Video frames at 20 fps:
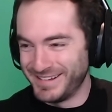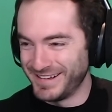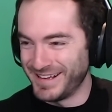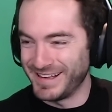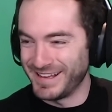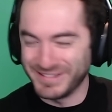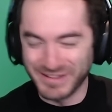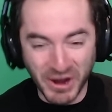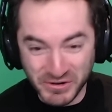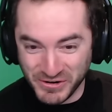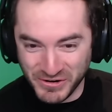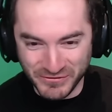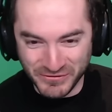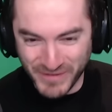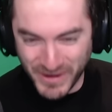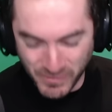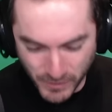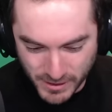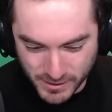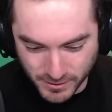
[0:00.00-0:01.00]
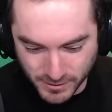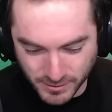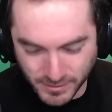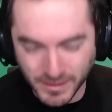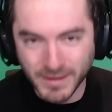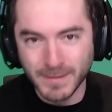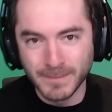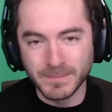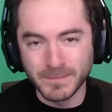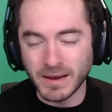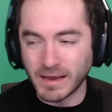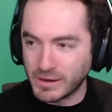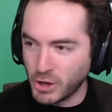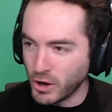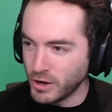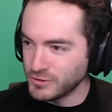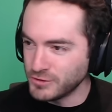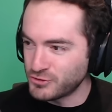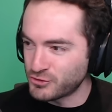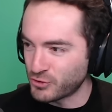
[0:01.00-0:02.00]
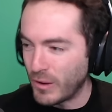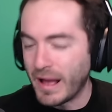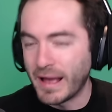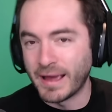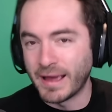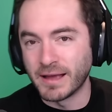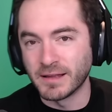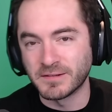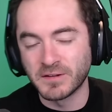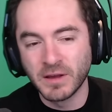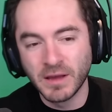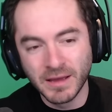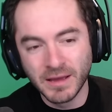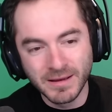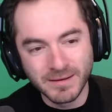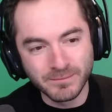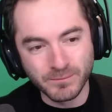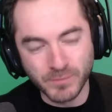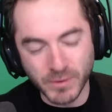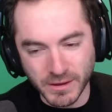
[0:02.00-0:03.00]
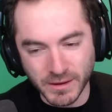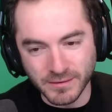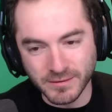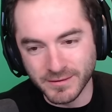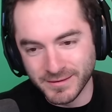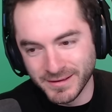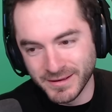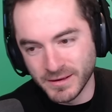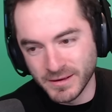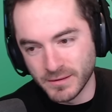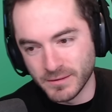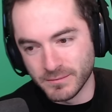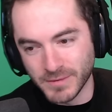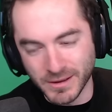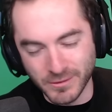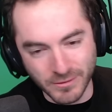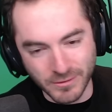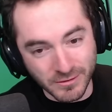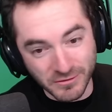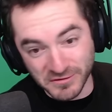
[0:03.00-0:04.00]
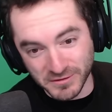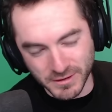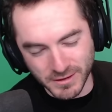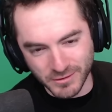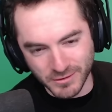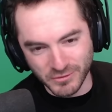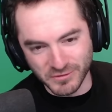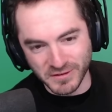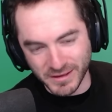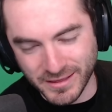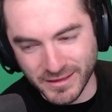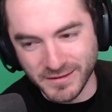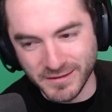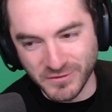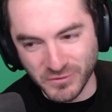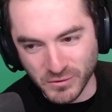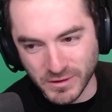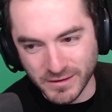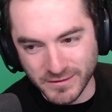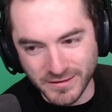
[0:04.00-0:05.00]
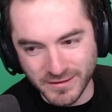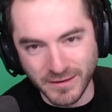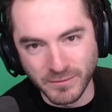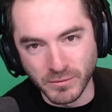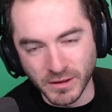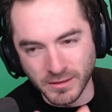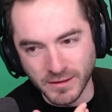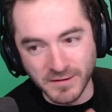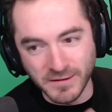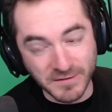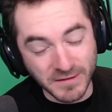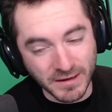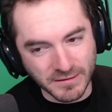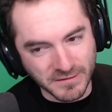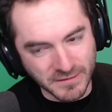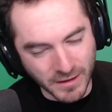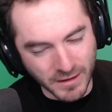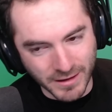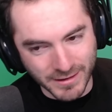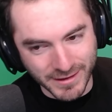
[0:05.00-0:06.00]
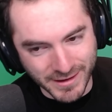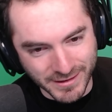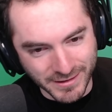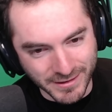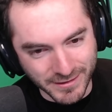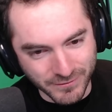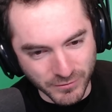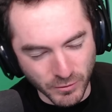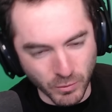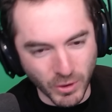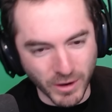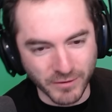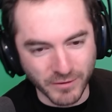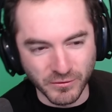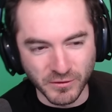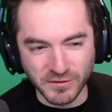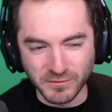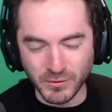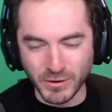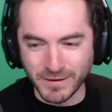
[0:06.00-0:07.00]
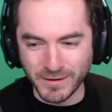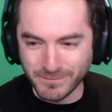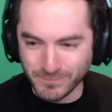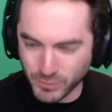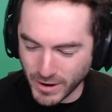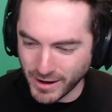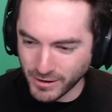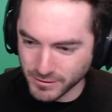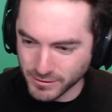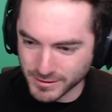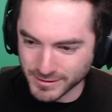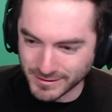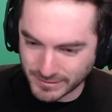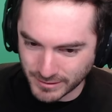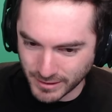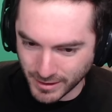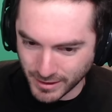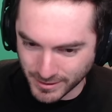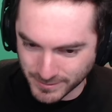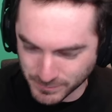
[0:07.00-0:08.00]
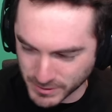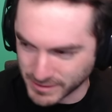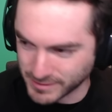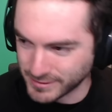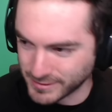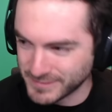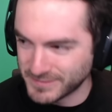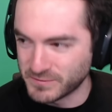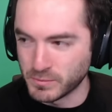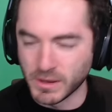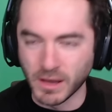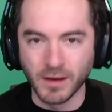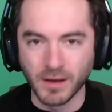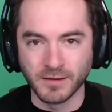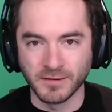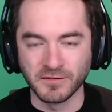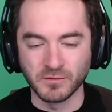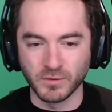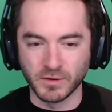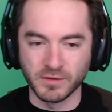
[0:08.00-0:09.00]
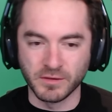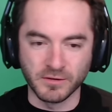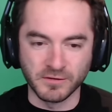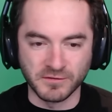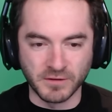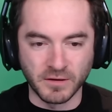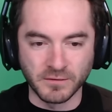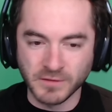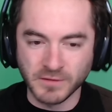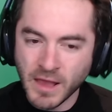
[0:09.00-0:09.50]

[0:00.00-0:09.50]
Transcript: I don't know if I will, but I could try it. But man, when I was a kid, I was like, that's really tempting. They say it's not candy for breakfast, but how could it not be? Let's be honest with ourselves.